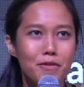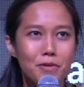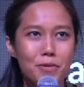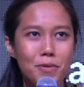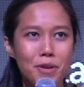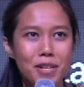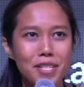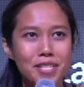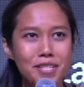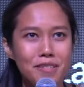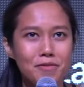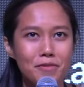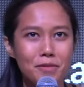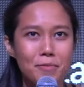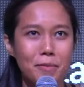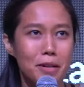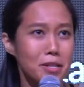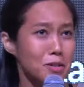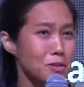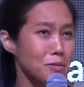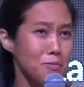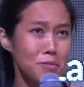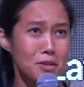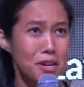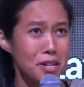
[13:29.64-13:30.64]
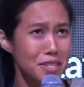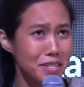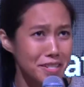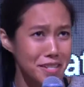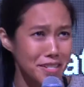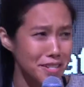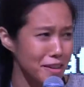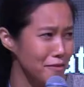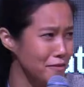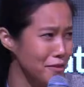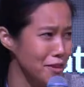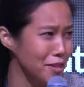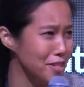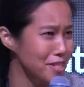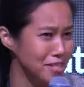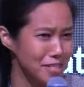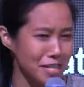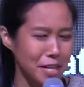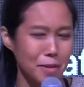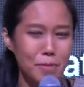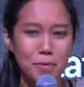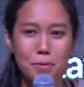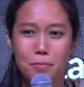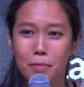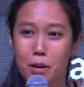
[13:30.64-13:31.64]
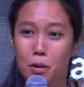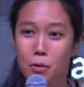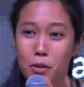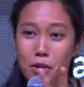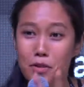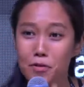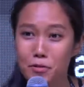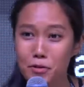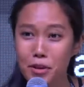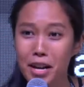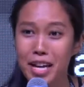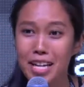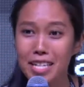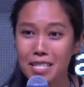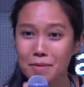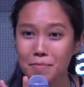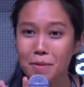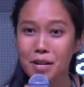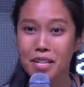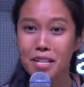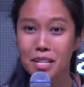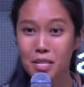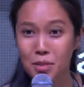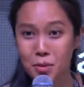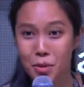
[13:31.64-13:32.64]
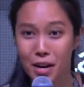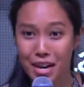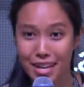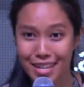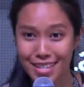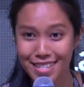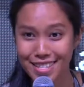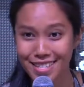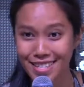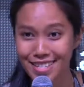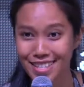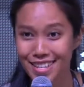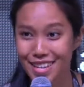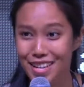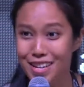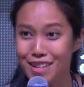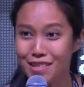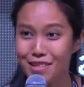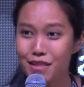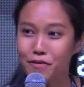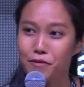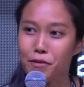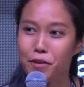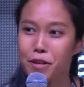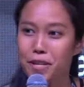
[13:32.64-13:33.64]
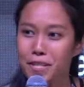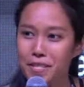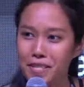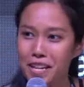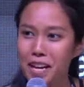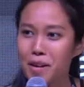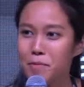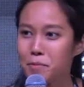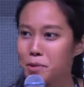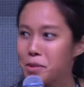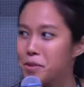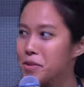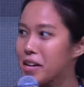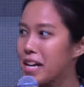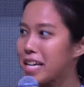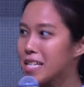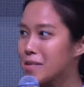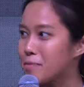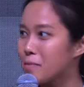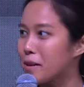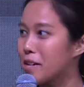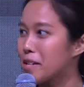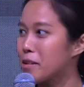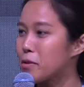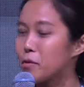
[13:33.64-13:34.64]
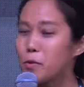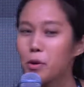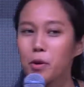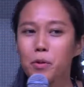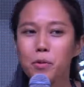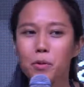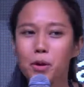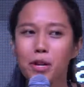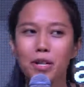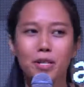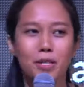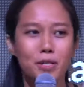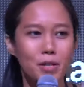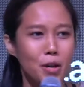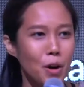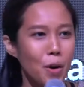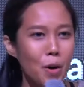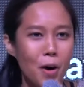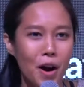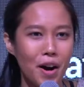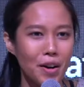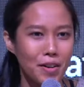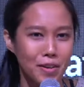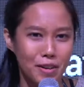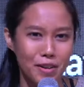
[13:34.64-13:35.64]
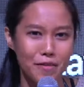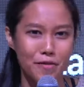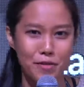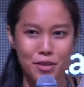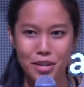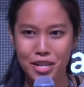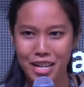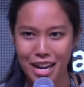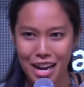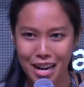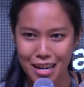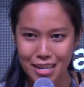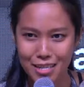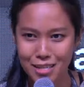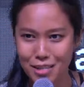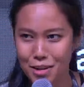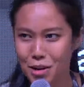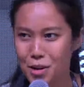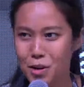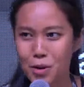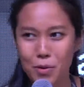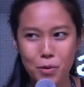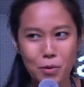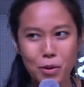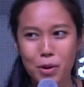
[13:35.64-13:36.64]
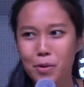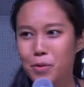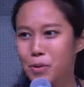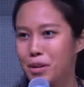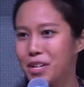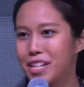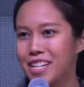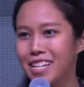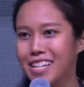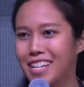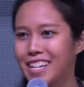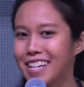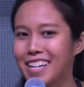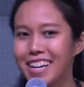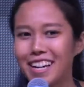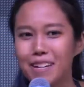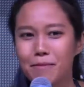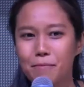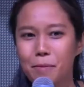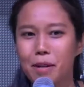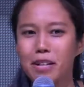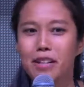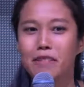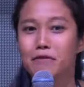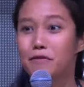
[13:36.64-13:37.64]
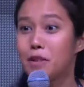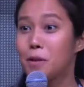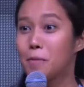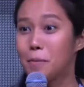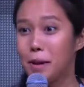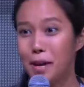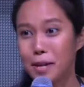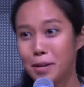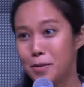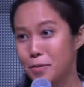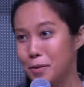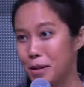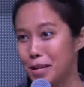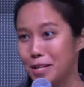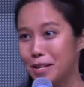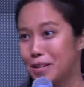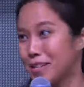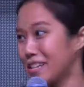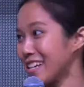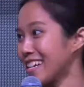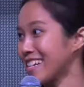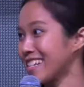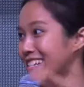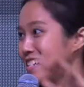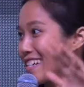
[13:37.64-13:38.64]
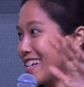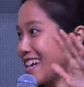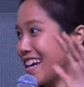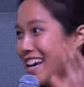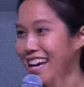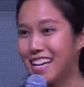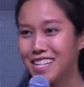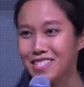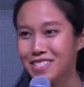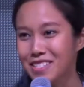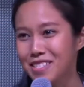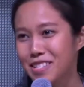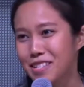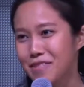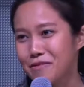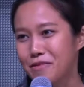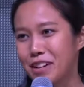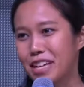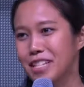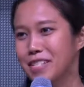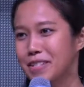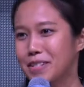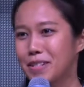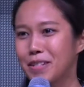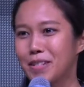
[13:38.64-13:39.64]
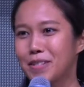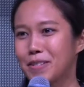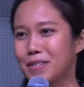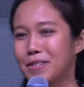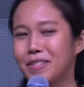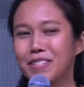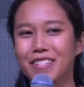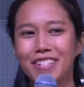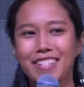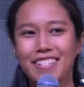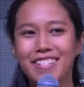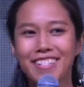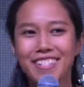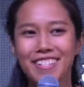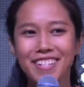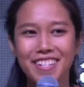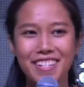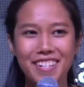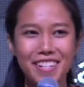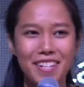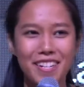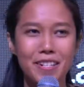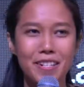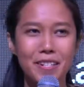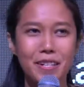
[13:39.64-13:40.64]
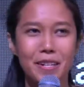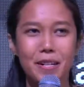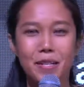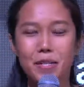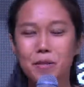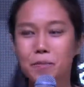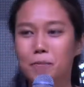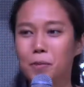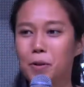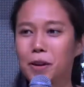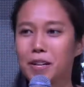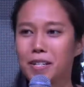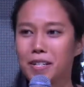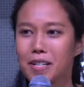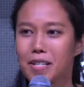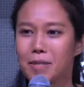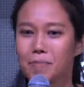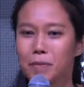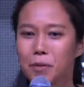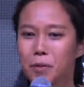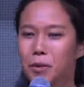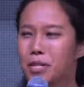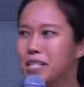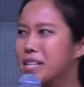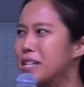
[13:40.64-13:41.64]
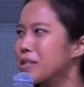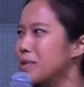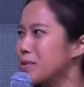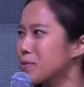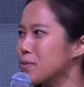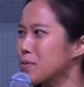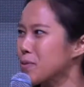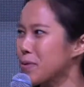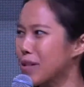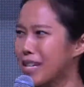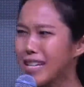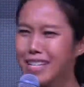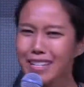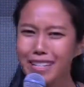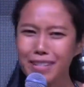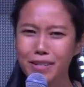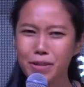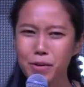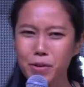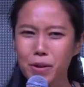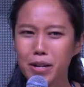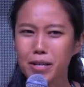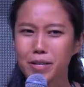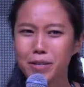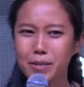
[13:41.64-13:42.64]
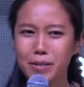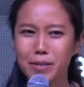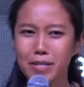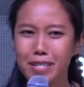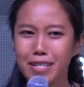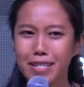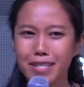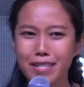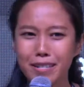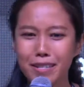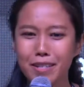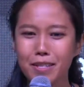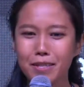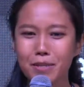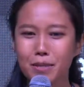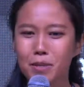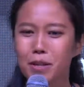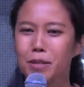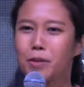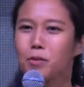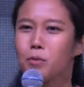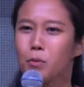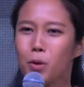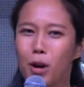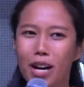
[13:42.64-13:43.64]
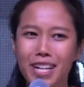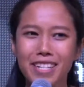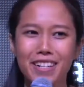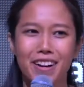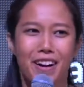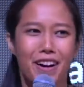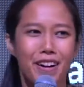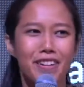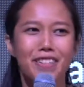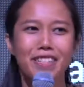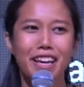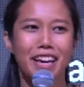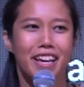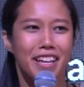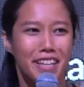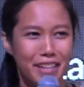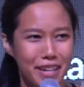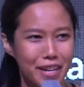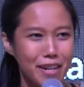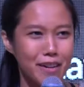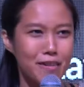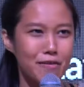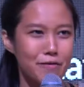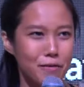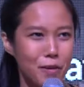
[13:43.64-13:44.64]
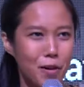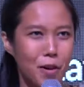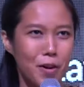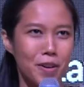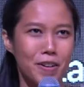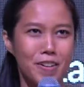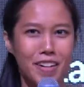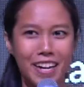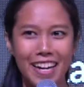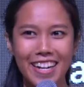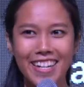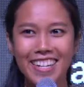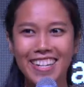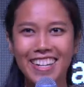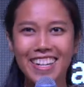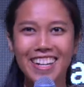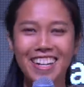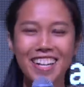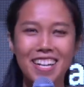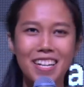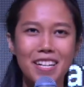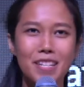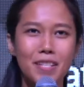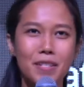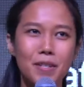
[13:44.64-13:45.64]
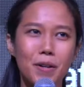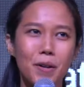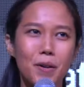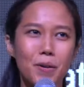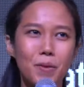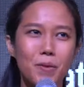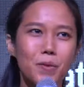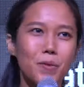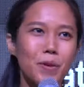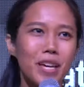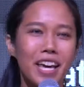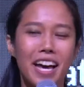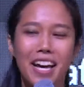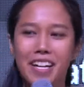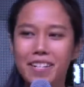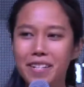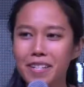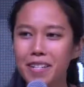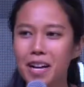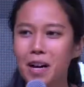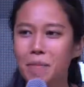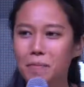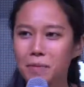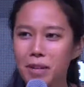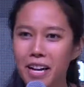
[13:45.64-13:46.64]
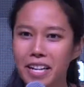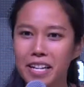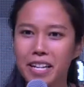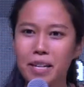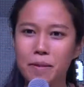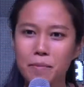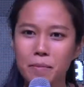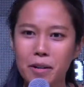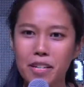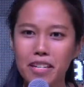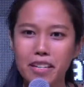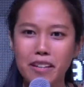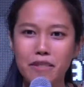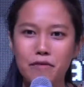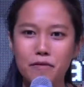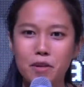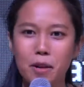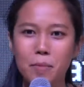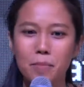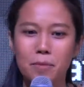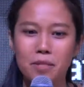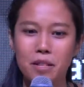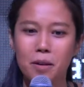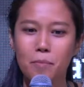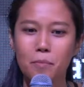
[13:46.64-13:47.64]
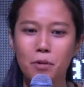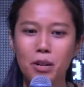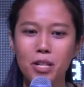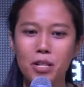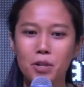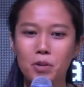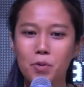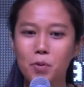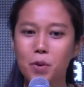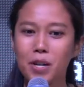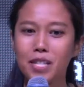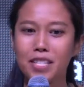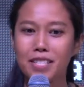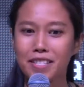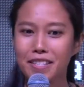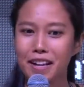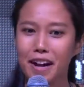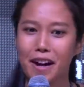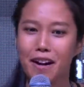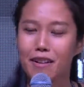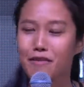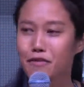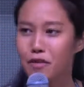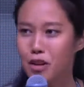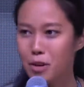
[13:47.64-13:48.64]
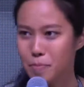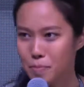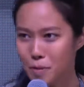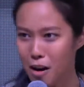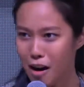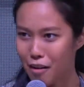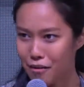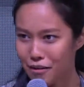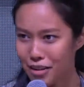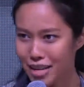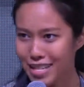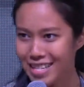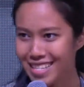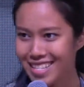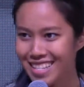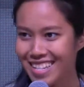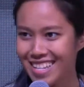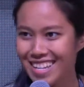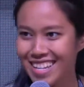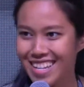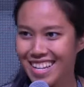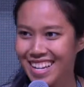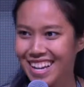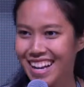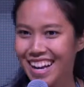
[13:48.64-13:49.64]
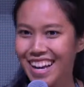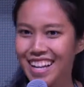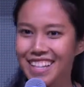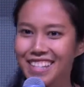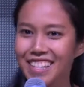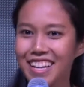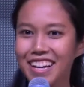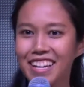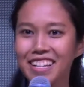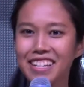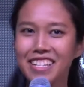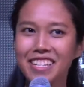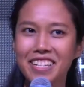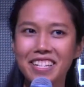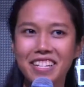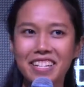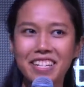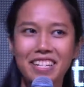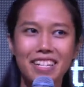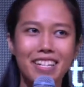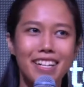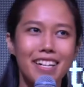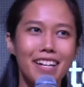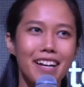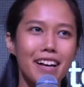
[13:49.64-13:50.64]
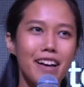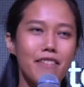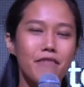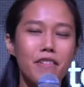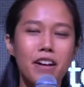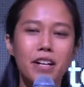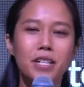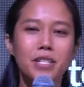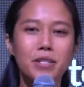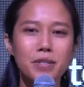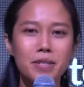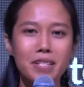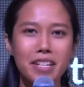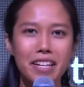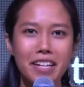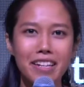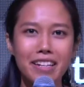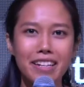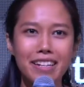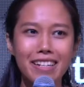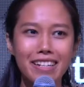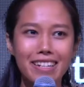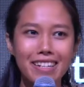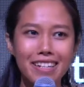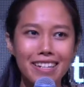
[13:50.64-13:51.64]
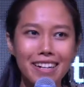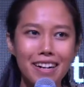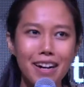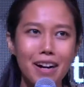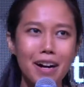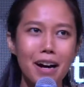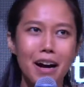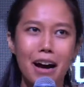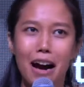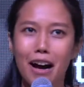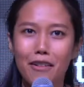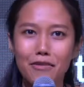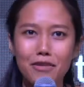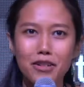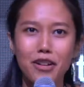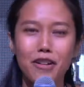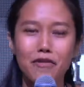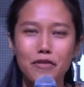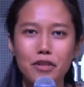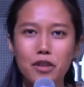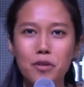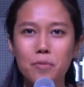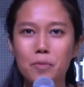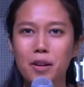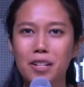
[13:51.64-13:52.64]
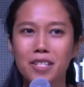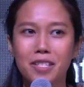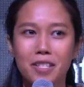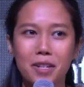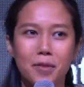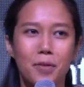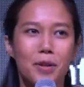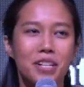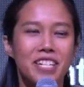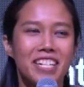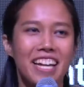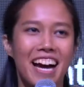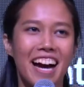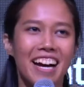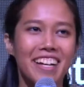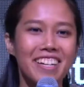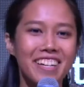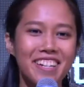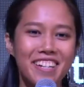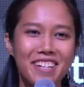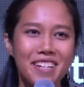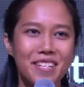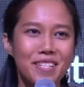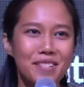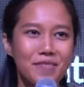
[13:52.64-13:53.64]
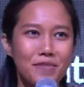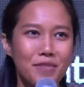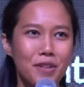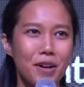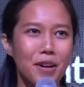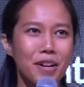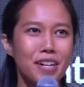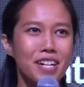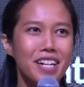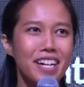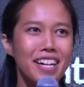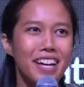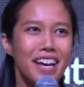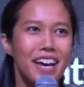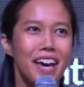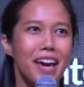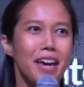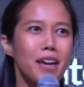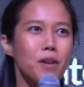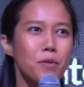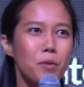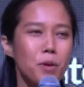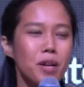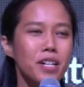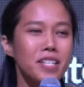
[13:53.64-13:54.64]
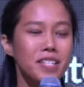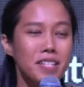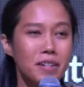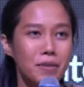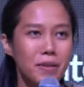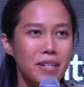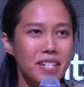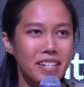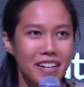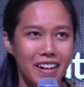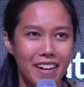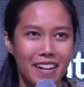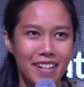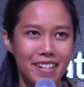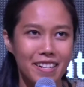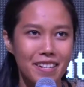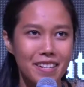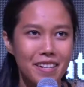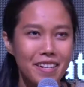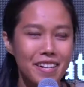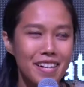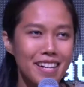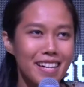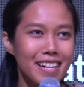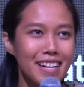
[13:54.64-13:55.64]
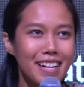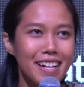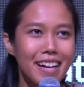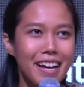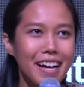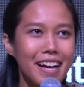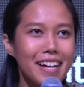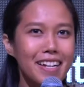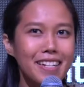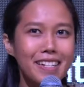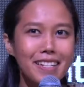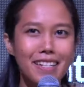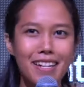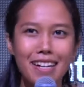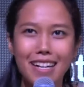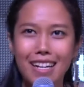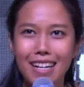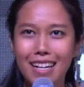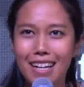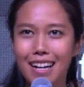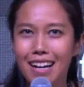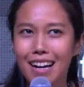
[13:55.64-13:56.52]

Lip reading: everyone's information, I'm not going to divulge names, but we've raised money twice. The first time we raised money, we were so hungry for cash. We were going to get money from anyone. They're like angel investors are just going to support us. But we didn't really do our due diligence. Like, what are they here for, right? So we ended up getting money from someone who was there for profits. And then eventually, after a few months, they were nagging us for, hey, where's the return? And